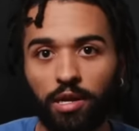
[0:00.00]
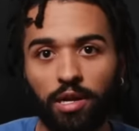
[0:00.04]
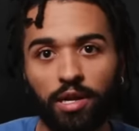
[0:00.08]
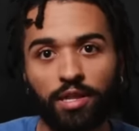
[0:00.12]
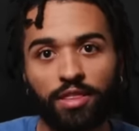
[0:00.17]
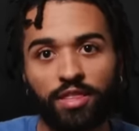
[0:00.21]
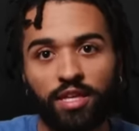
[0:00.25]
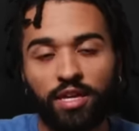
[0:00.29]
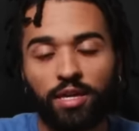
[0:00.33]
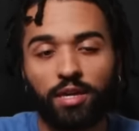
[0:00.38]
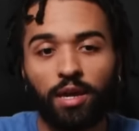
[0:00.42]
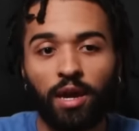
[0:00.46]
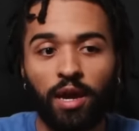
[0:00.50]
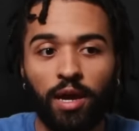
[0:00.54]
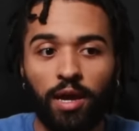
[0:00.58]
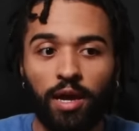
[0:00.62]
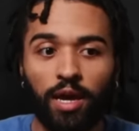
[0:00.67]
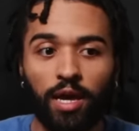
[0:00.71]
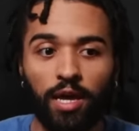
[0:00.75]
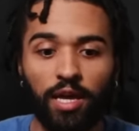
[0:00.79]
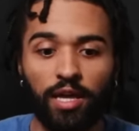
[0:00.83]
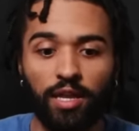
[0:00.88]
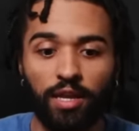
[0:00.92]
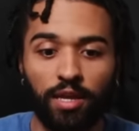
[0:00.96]
And I think
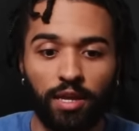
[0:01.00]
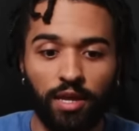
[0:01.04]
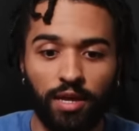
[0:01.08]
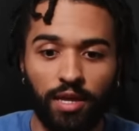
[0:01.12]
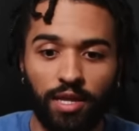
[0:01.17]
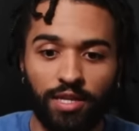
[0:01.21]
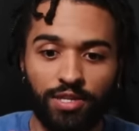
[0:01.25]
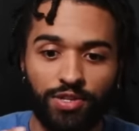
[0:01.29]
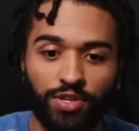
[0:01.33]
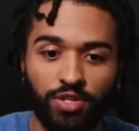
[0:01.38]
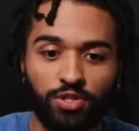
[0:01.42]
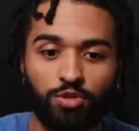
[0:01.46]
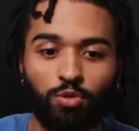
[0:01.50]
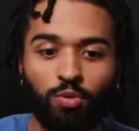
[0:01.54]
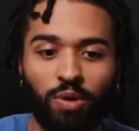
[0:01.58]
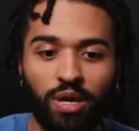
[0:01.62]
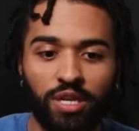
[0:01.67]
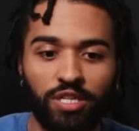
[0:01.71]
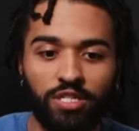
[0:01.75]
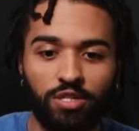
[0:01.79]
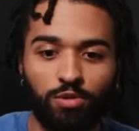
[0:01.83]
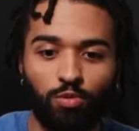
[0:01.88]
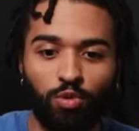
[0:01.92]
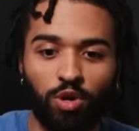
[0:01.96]
in a
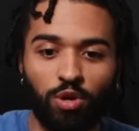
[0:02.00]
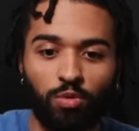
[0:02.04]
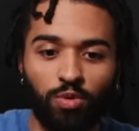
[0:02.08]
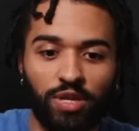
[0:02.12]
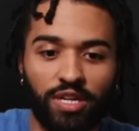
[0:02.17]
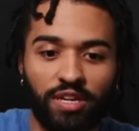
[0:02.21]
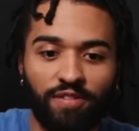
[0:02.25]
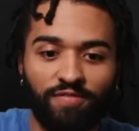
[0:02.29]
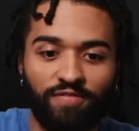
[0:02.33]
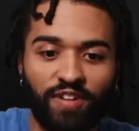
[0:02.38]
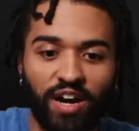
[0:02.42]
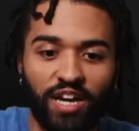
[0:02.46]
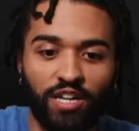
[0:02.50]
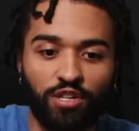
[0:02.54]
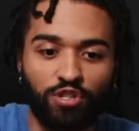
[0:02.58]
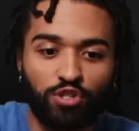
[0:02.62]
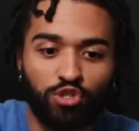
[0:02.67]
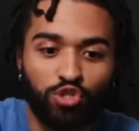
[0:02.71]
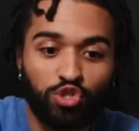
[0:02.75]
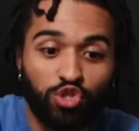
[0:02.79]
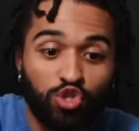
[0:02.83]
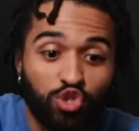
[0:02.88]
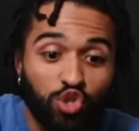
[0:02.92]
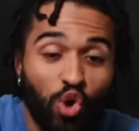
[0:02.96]
situation where we can find
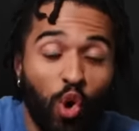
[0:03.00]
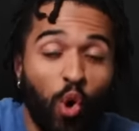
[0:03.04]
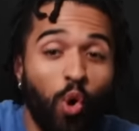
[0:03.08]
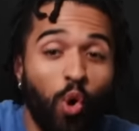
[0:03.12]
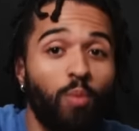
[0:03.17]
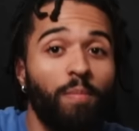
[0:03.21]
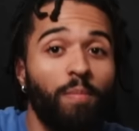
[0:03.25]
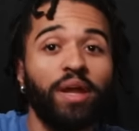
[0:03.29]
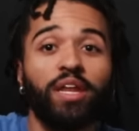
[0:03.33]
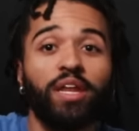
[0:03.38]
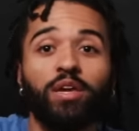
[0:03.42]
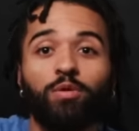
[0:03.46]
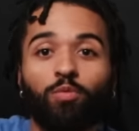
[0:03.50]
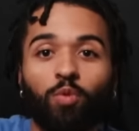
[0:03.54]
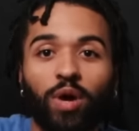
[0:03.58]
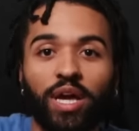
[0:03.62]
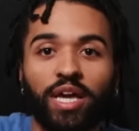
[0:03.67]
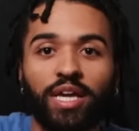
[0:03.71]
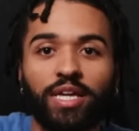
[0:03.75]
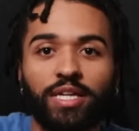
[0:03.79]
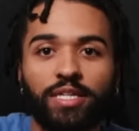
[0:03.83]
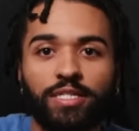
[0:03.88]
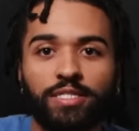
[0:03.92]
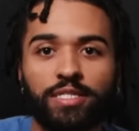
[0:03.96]
so many
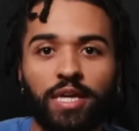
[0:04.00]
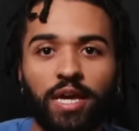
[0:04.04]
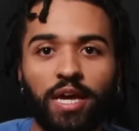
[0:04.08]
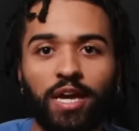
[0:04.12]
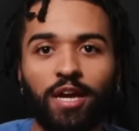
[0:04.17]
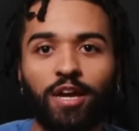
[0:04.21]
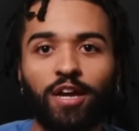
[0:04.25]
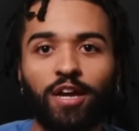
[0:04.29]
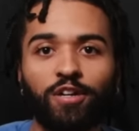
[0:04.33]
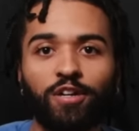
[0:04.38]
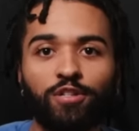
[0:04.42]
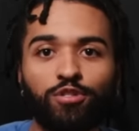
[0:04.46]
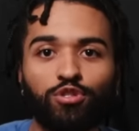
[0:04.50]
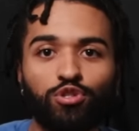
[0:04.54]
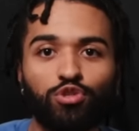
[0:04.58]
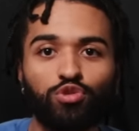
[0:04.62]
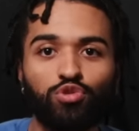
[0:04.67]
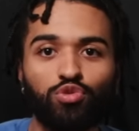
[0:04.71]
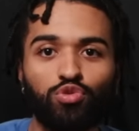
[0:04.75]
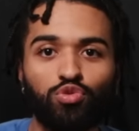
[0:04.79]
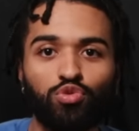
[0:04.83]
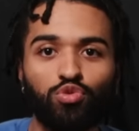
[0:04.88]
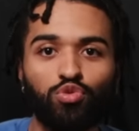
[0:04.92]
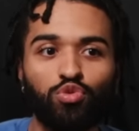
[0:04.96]
ways
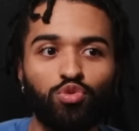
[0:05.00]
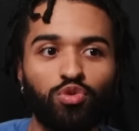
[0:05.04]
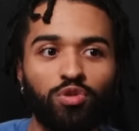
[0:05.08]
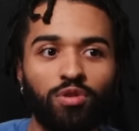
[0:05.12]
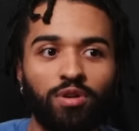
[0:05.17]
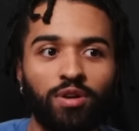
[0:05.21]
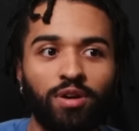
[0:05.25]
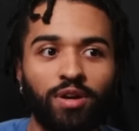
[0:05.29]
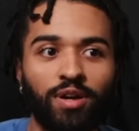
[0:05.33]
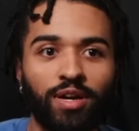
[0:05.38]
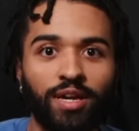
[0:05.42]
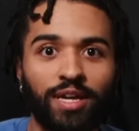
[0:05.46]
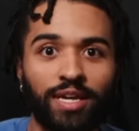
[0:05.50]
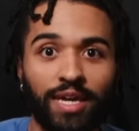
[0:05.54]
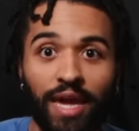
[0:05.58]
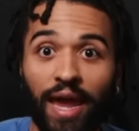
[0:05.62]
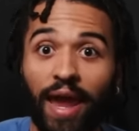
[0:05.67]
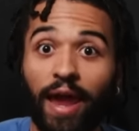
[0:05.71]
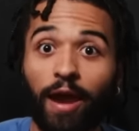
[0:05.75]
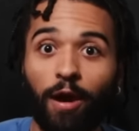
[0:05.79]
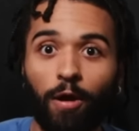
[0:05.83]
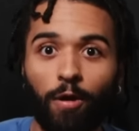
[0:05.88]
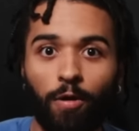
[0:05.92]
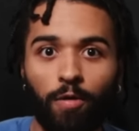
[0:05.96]
to
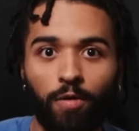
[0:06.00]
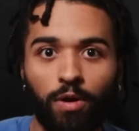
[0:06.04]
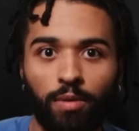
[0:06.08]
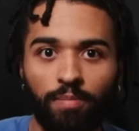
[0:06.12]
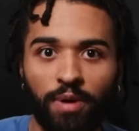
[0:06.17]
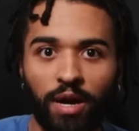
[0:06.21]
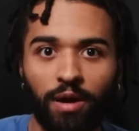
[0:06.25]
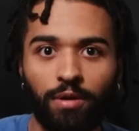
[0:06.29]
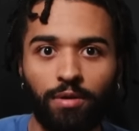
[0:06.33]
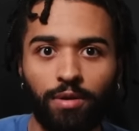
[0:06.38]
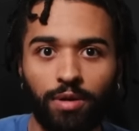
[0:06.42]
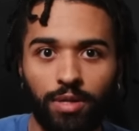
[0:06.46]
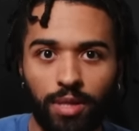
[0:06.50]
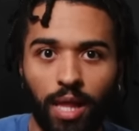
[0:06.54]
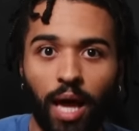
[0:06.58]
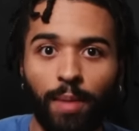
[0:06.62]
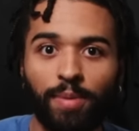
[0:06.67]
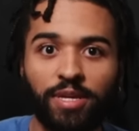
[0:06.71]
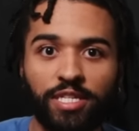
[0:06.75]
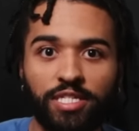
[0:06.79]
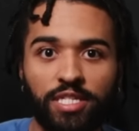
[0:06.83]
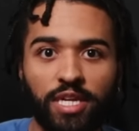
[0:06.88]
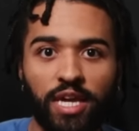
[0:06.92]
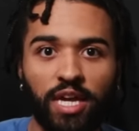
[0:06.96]
care about
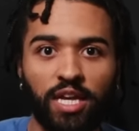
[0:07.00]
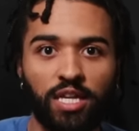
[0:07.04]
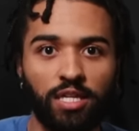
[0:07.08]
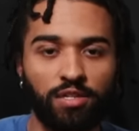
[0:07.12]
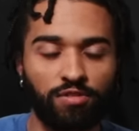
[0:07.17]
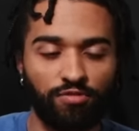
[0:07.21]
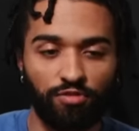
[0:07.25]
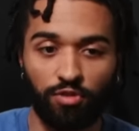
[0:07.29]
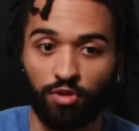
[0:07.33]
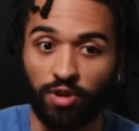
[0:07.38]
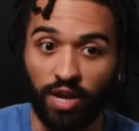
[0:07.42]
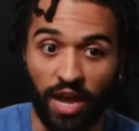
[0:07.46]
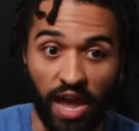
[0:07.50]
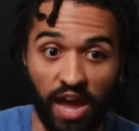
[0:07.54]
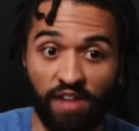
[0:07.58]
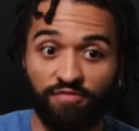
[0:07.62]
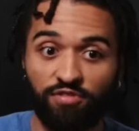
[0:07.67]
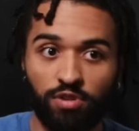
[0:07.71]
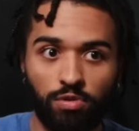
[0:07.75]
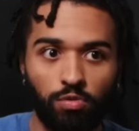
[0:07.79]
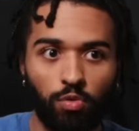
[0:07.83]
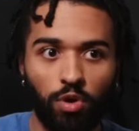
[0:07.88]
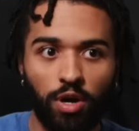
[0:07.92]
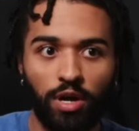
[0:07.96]
climate change for
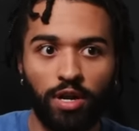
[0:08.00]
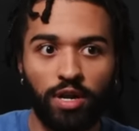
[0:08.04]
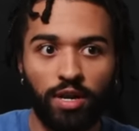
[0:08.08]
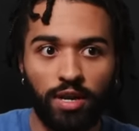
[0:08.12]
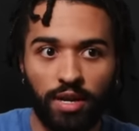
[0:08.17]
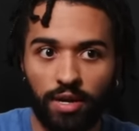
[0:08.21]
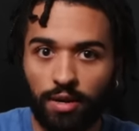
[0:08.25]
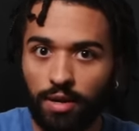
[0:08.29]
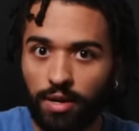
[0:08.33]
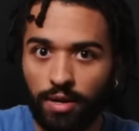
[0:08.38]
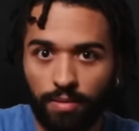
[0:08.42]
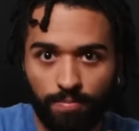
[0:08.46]
everyone,